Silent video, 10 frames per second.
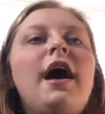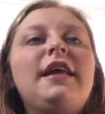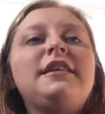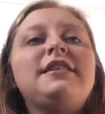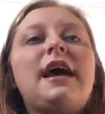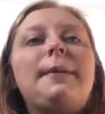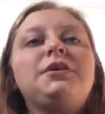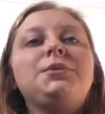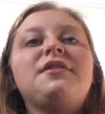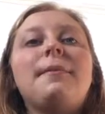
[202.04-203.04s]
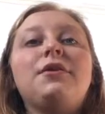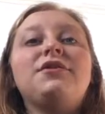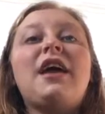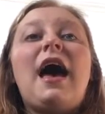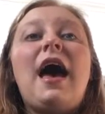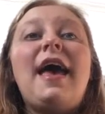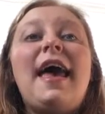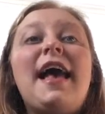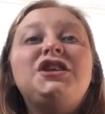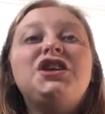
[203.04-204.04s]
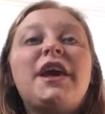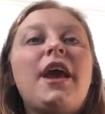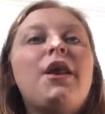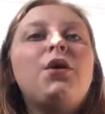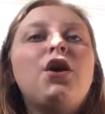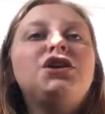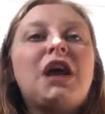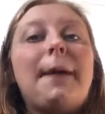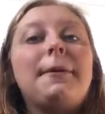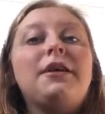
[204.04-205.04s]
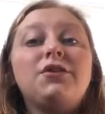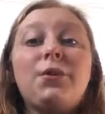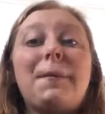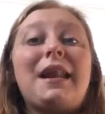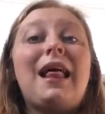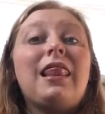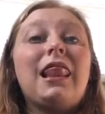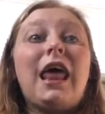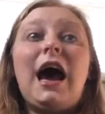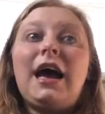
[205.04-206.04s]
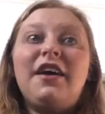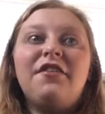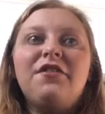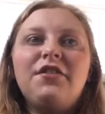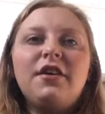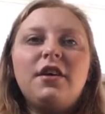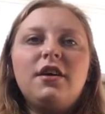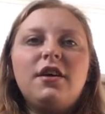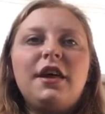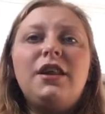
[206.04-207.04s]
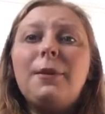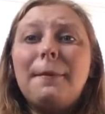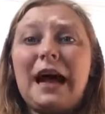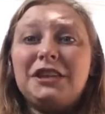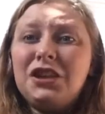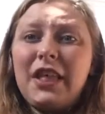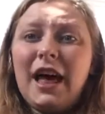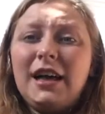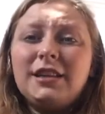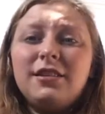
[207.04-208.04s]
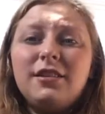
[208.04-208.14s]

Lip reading: At the time, she was the most educated Japanese woman alive. Can you imagine that?